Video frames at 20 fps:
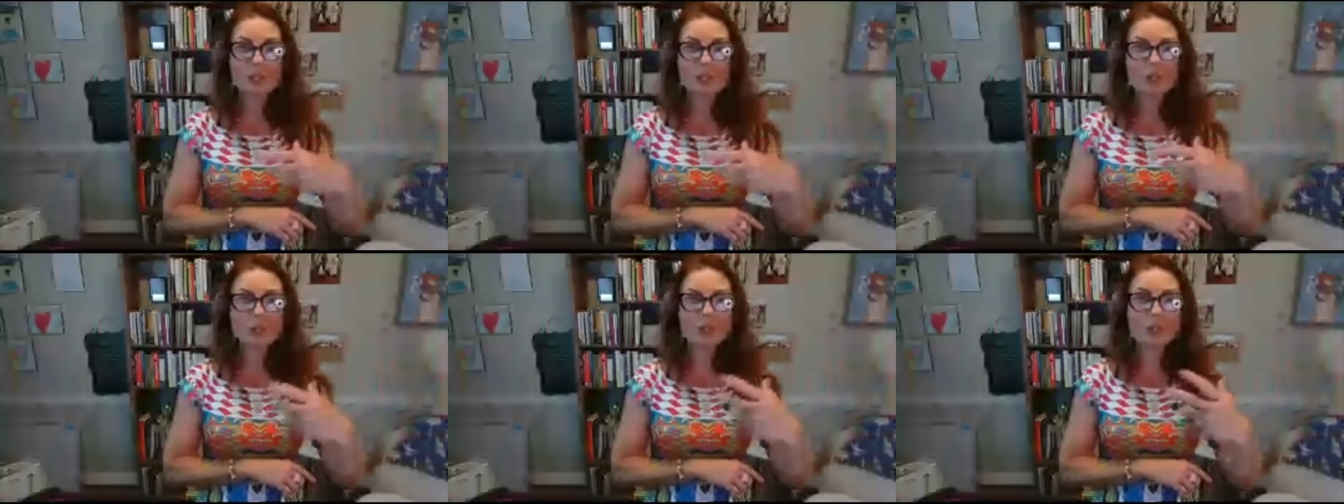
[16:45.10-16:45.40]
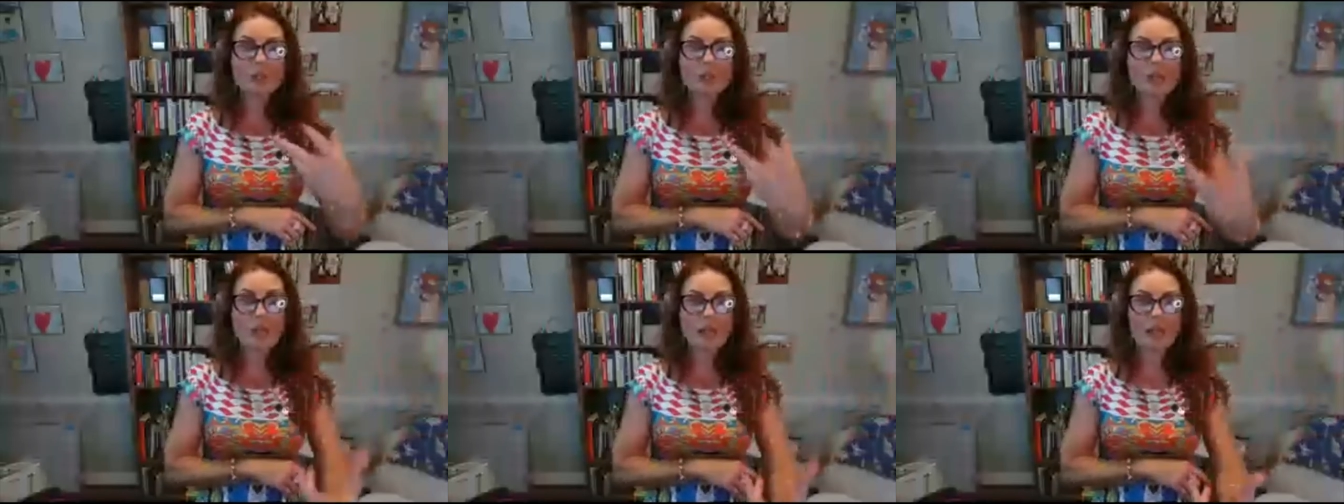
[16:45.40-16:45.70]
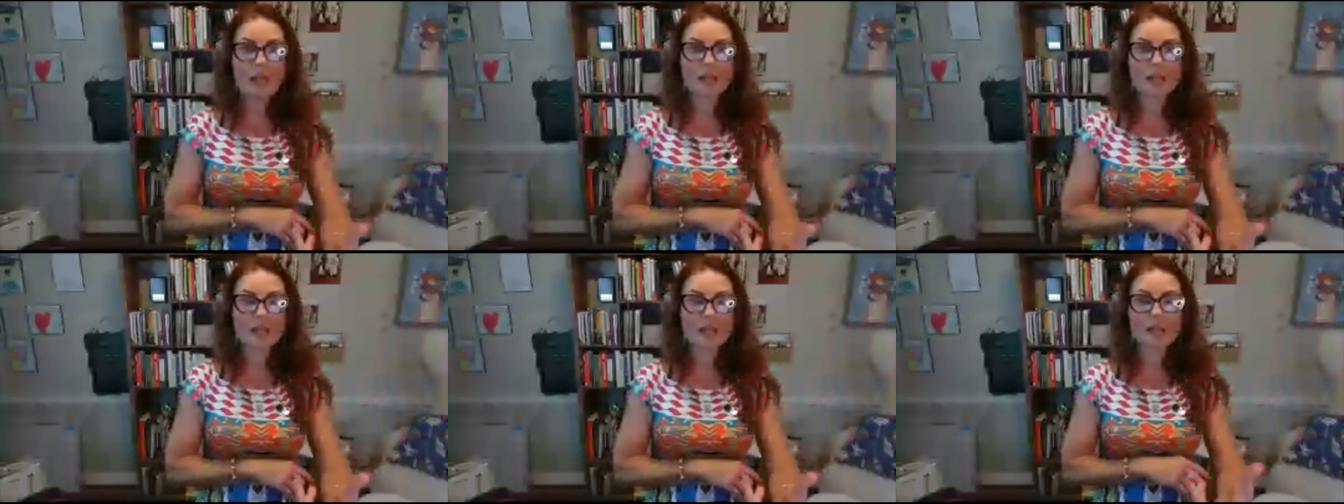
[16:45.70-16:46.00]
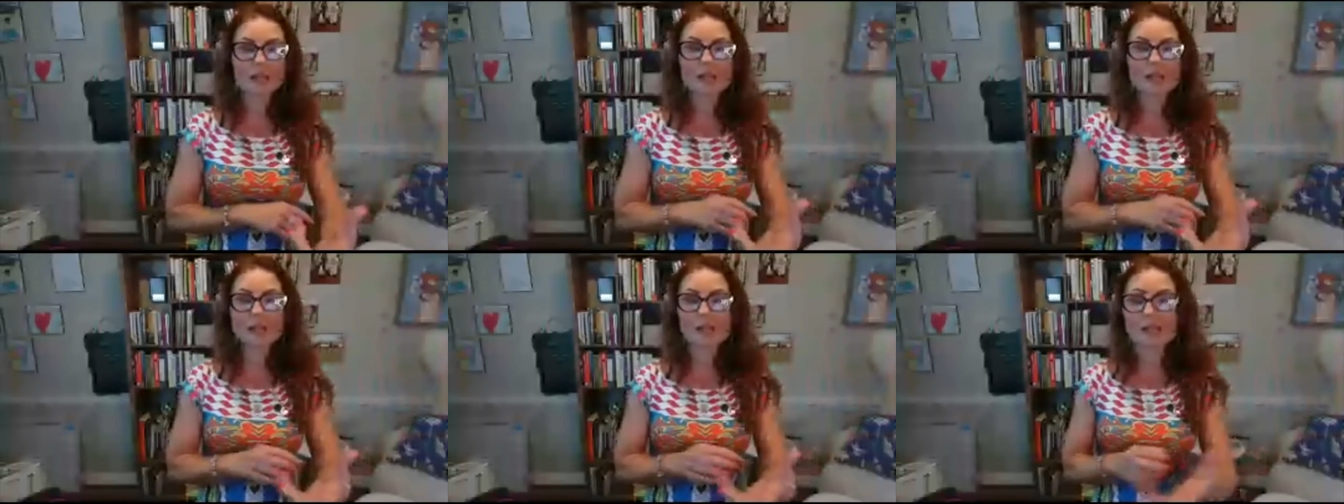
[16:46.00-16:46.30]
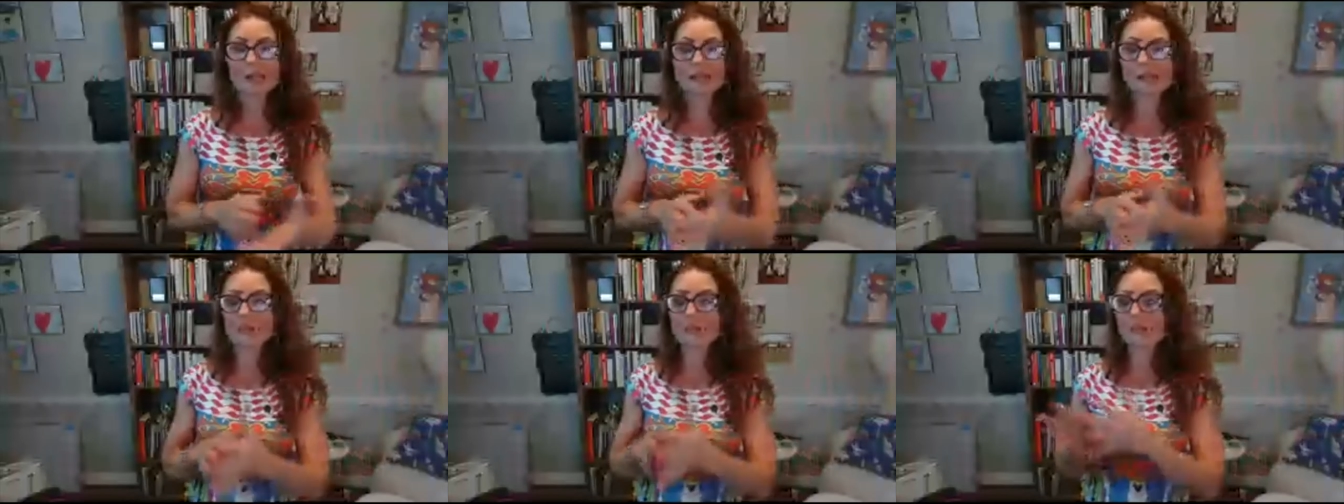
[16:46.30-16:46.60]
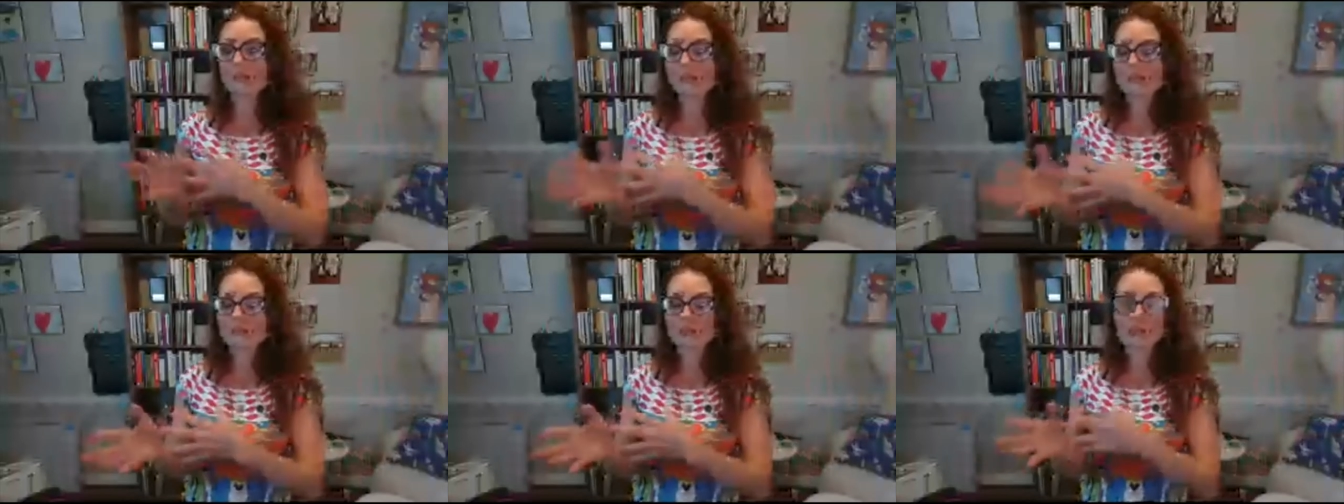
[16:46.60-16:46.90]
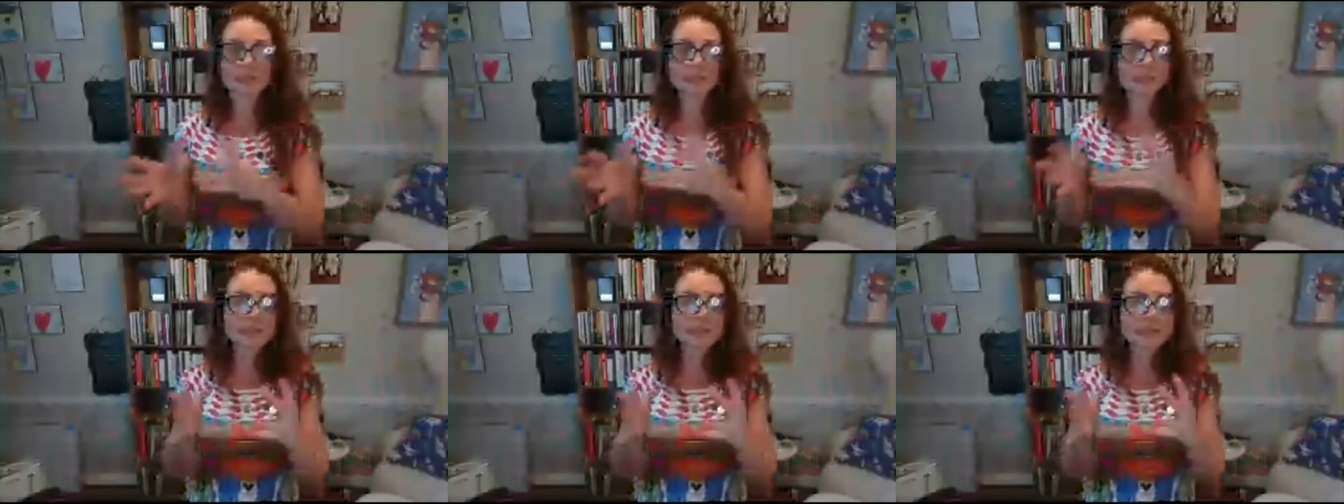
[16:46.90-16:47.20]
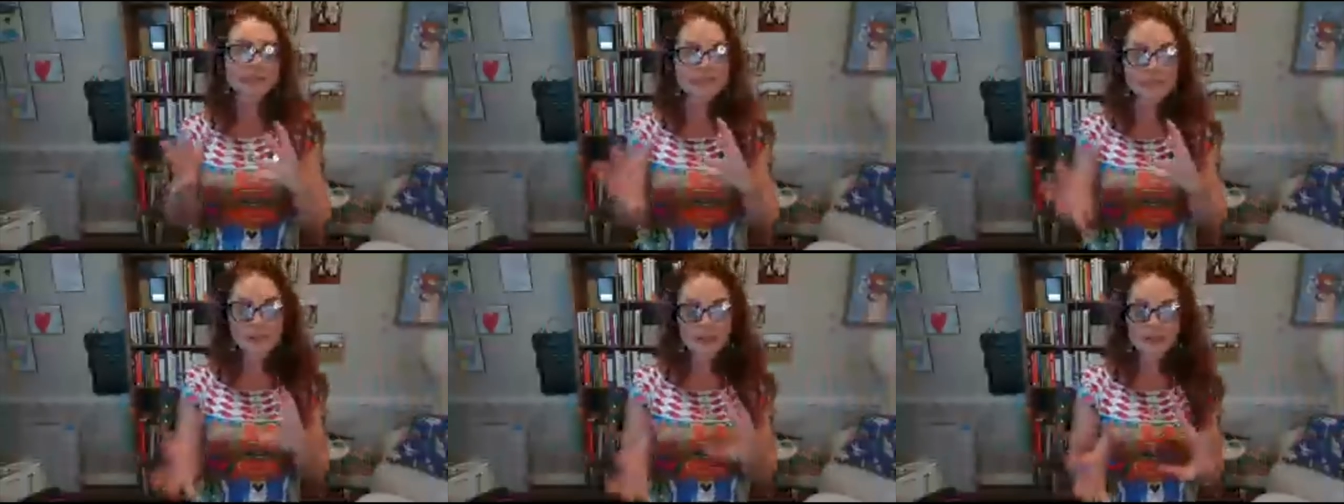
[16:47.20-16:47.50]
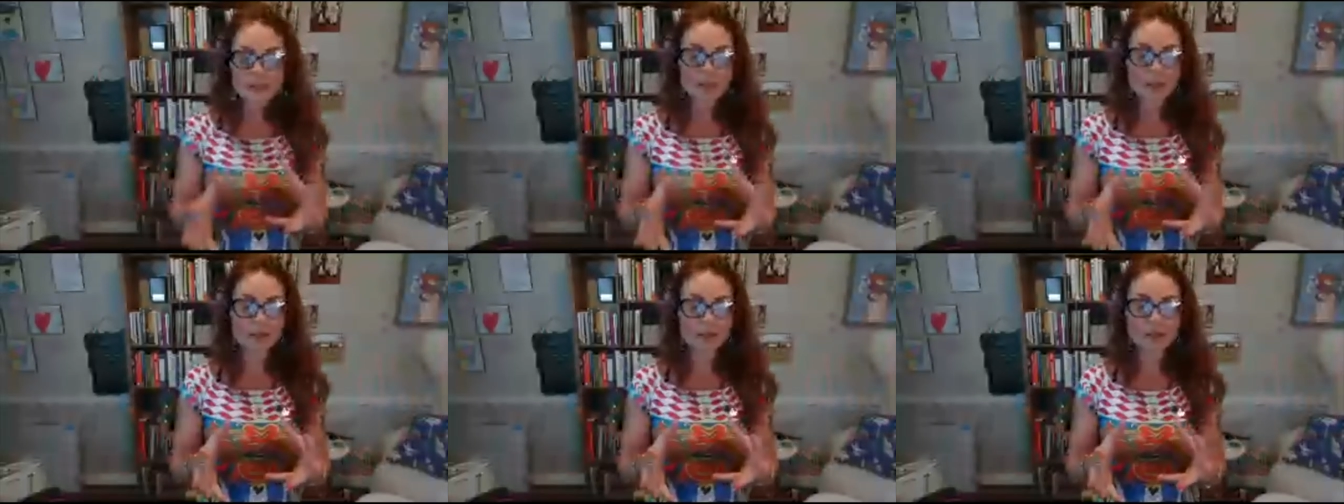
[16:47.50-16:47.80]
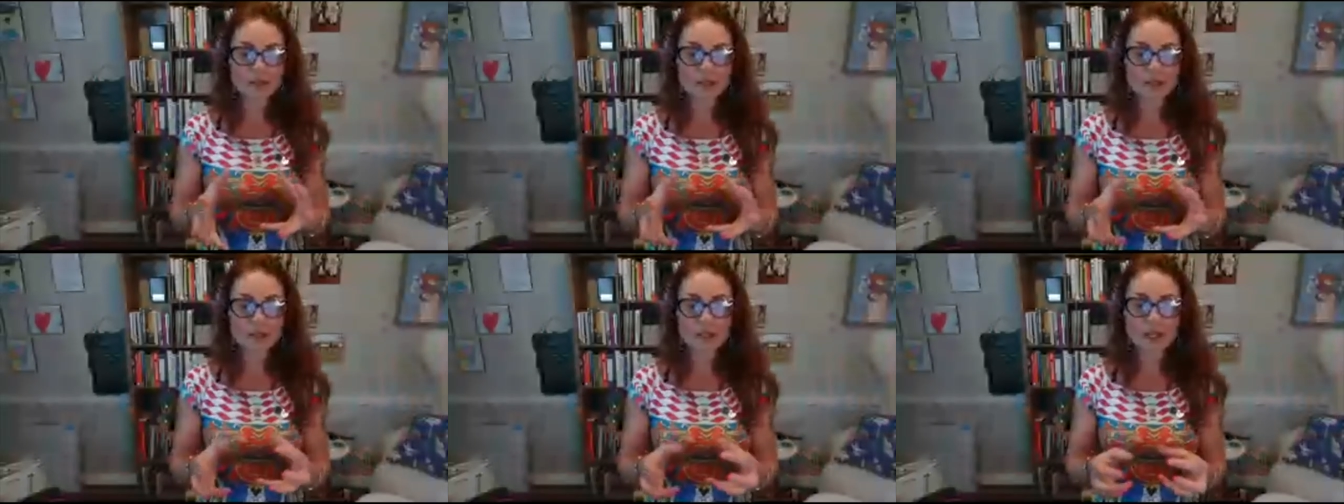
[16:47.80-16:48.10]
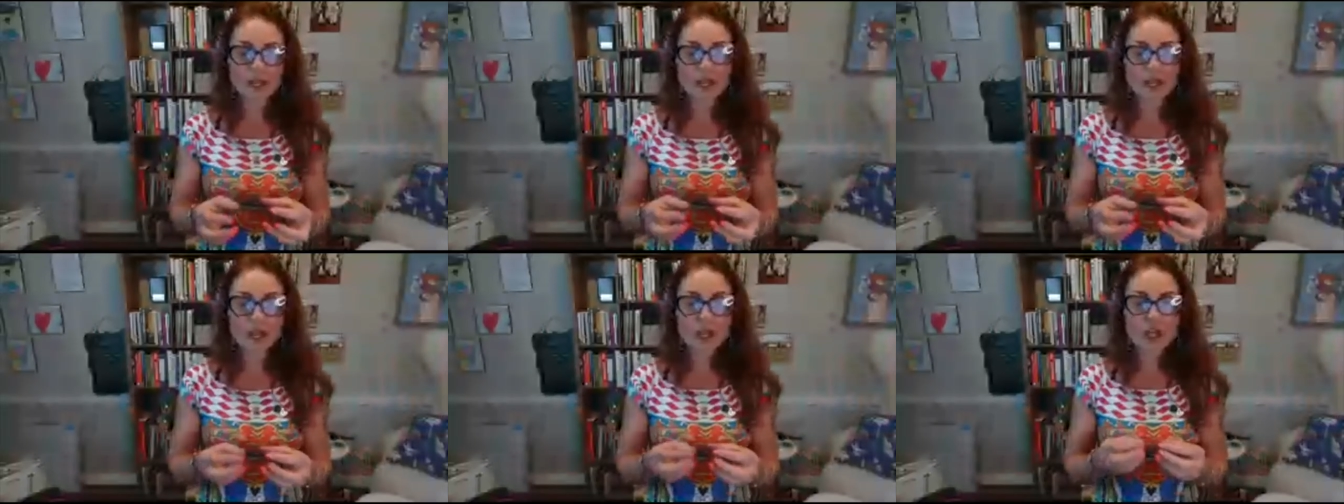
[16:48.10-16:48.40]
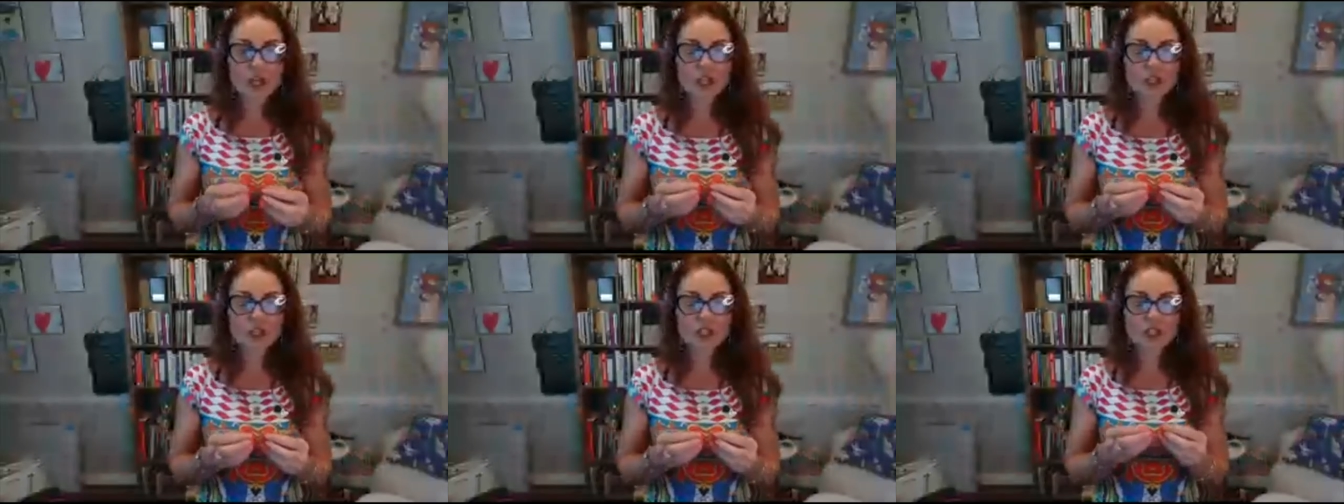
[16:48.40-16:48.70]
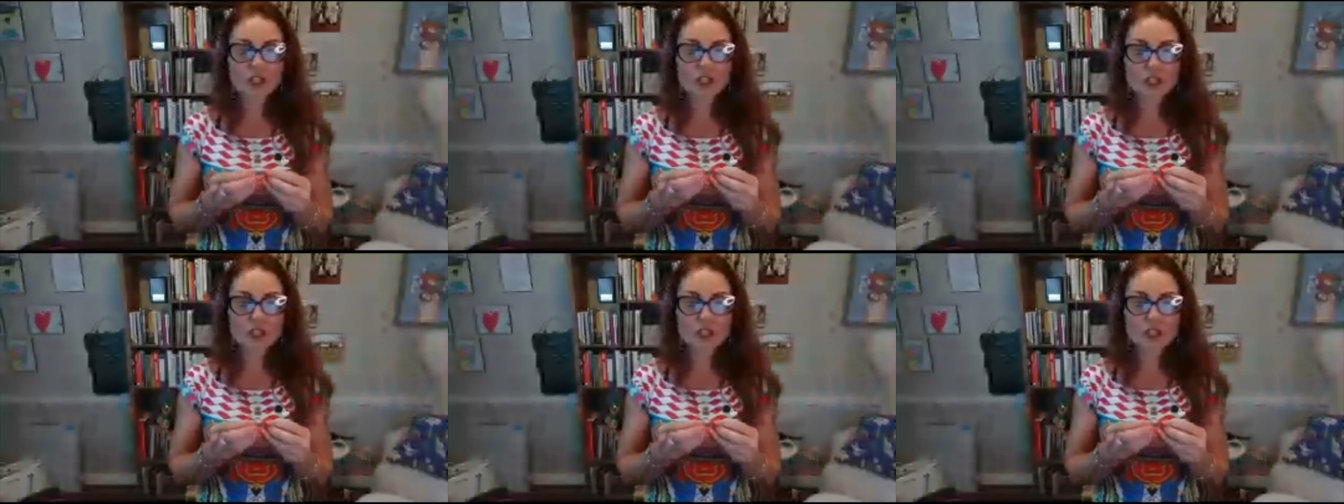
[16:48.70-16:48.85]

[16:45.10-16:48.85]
Don't let your past design the future. It's not about this.